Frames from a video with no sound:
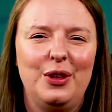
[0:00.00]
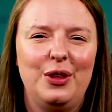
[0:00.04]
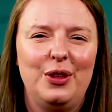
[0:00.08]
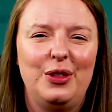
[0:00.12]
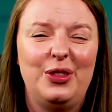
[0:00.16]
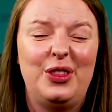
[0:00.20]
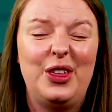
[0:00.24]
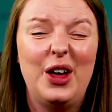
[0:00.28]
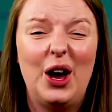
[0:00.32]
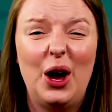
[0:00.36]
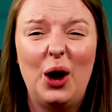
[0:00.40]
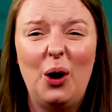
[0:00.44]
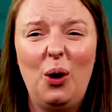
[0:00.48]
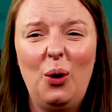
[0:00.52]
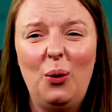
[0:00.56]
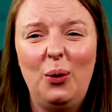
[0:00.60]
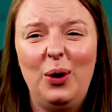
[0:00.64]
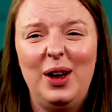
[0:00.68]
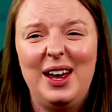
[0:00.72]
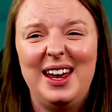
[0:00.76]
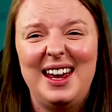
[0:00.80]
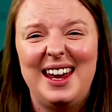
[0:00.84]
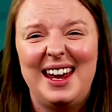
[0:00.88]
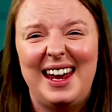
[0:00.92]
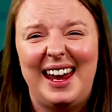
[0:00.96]
Though
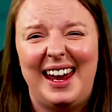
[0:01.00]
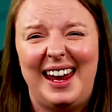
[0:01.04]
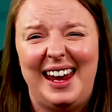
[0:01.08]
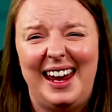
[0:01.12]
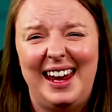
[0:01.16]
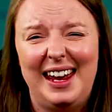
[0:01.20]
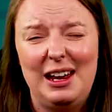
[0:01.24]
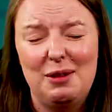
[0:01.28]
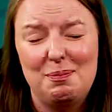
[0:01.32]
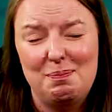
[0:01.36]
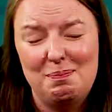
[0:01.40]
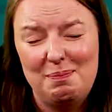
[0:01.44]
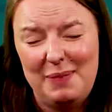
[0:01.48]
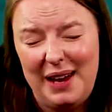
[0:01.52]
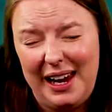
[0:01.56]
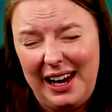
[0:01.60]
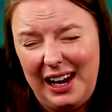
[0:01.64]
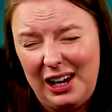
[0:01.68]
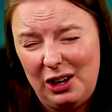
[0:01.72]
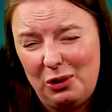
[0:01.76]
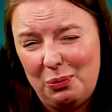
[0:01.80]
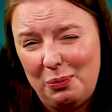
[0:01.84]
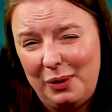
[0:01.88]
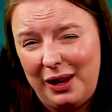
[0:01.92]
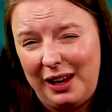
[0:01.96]
it
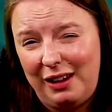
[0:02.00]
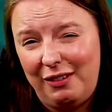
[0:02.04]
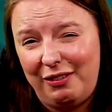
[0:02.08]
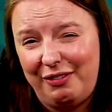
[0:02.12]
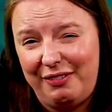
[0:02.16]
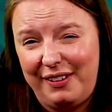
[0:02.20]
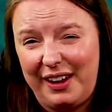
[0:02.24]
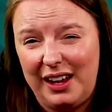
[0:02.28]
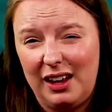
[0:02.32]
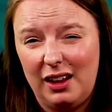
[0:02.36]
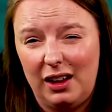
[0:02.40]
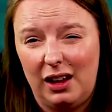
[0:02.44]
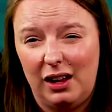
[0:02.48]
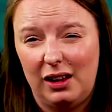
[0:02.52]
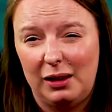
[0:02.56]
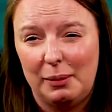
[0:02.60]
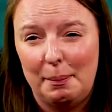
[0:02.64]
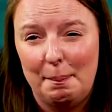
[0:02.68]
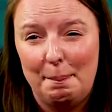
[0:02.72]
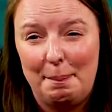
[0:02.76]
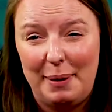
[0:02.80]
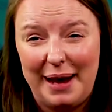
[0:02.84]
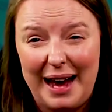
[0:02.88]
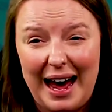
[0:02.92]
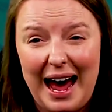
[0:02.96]
made me feel
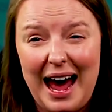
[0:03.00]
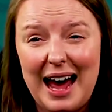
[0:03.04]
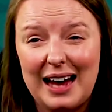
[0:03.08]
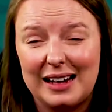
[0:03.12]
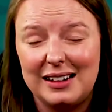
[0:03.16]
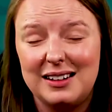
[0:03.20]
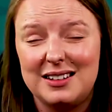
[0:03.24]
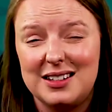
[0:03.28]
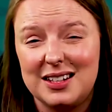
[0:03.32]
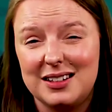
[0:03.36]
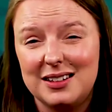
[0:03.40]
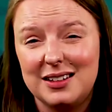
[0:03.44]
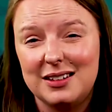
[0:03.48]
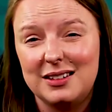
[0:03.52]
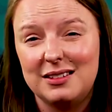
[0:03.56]
bad,